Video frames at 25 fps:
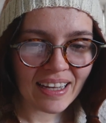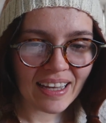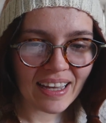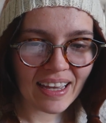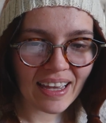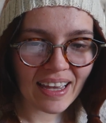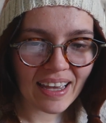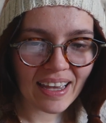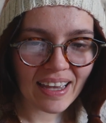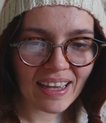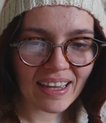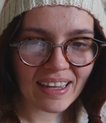
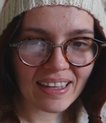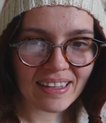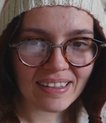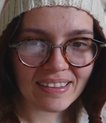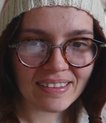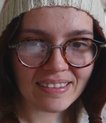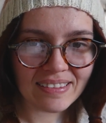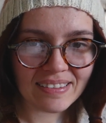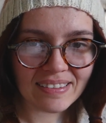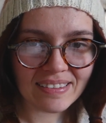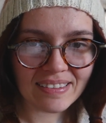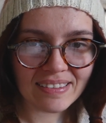
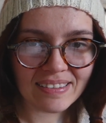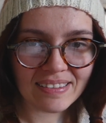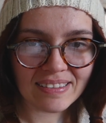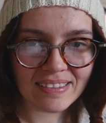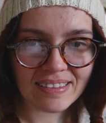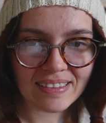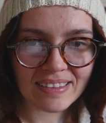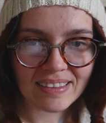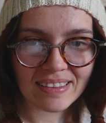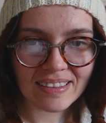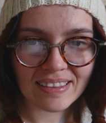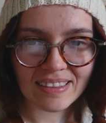
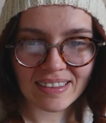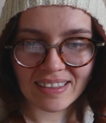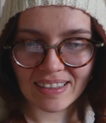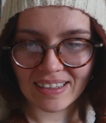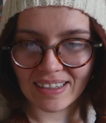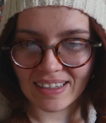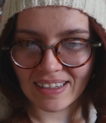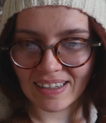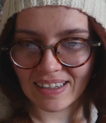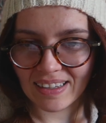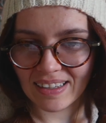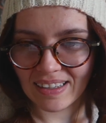And
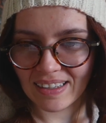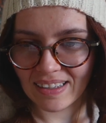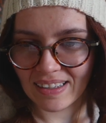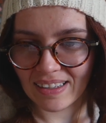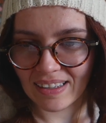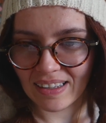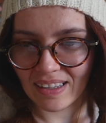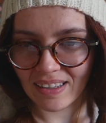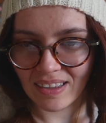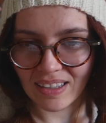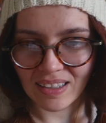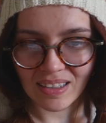
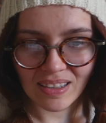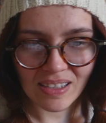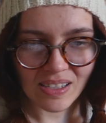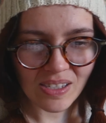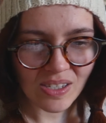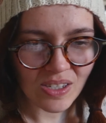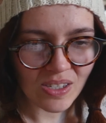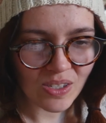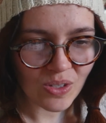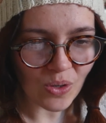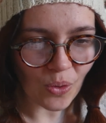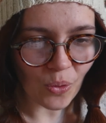I think
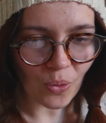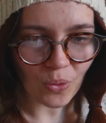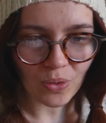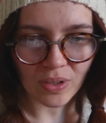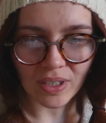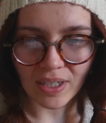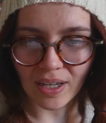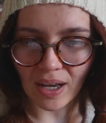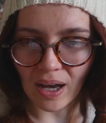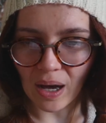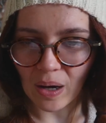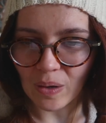this is all
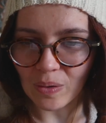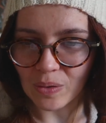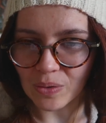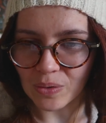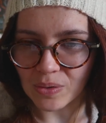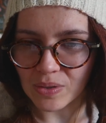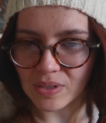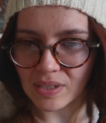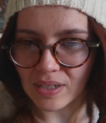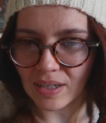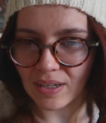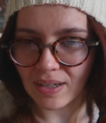the
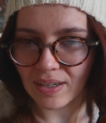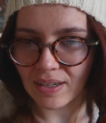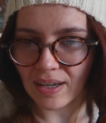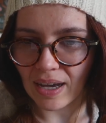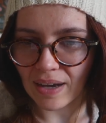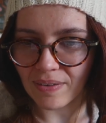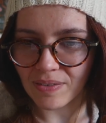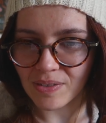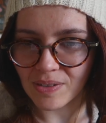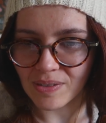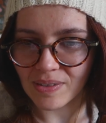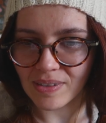cowls.
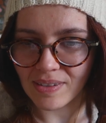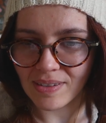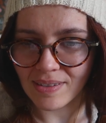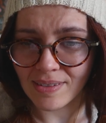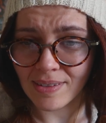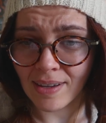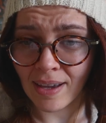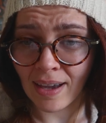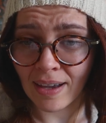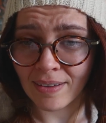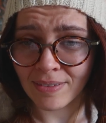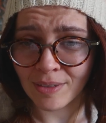After
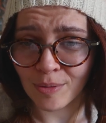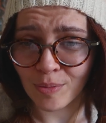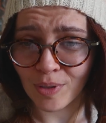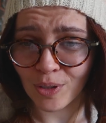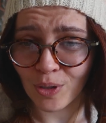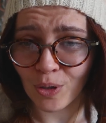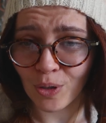these, I have something